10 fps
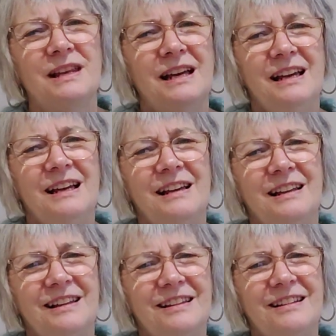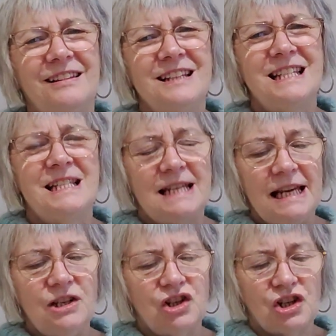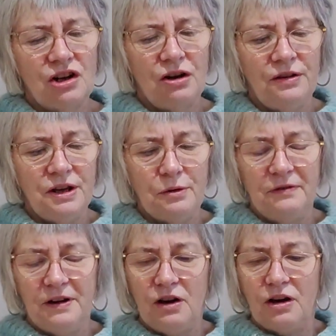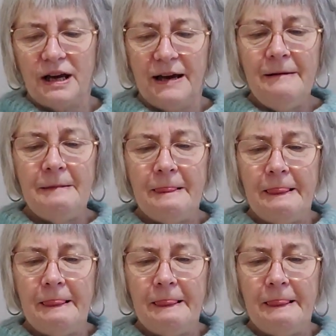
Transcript: with the stitch on the overlocker.